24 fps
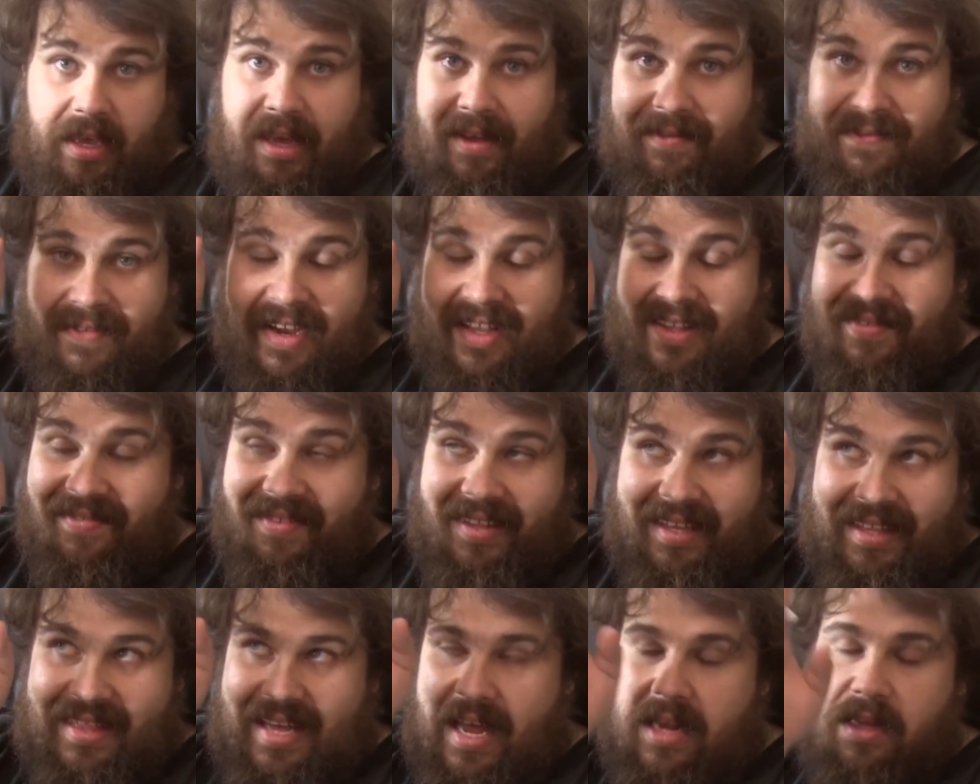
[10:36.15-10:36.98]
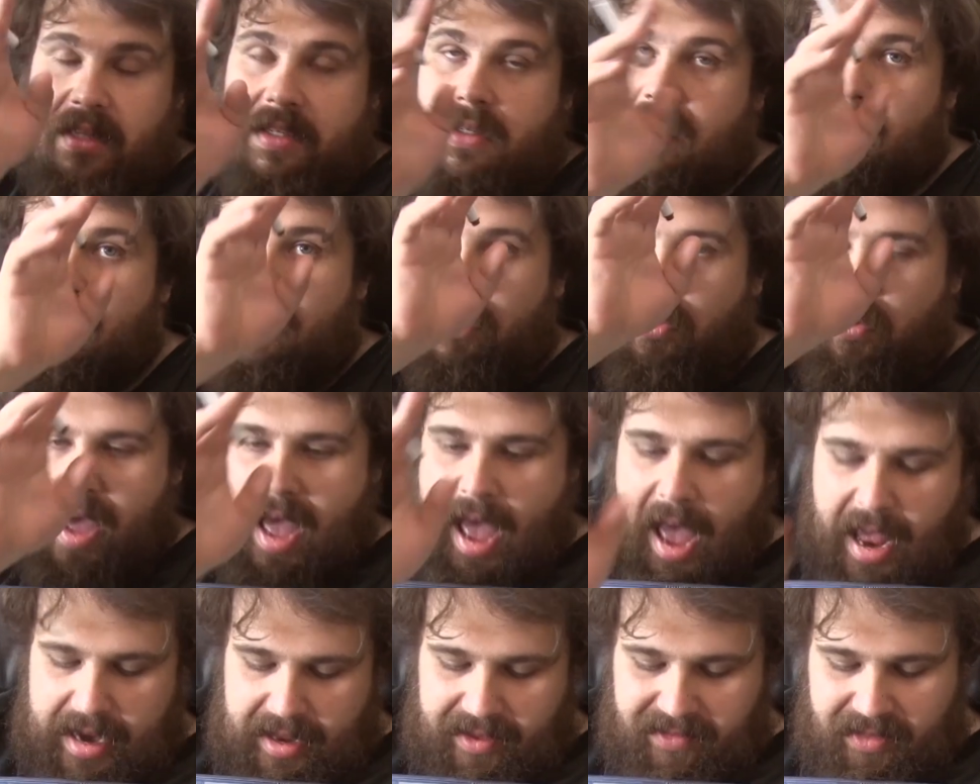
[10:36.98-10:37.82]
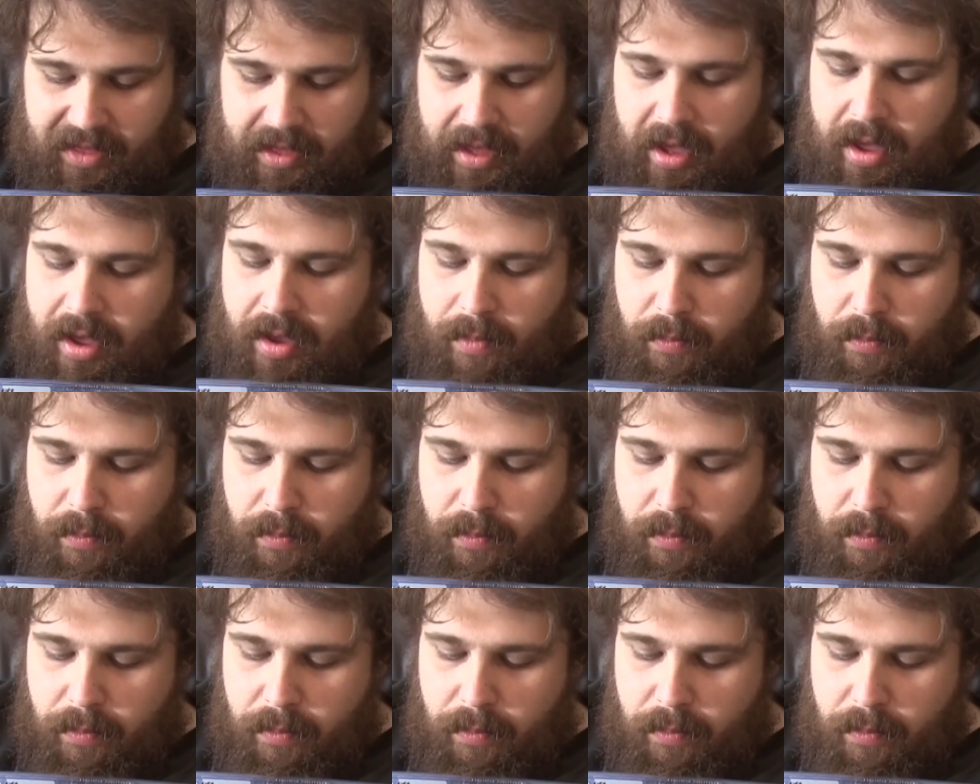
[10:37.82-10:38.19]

effectively that doesn't do anything.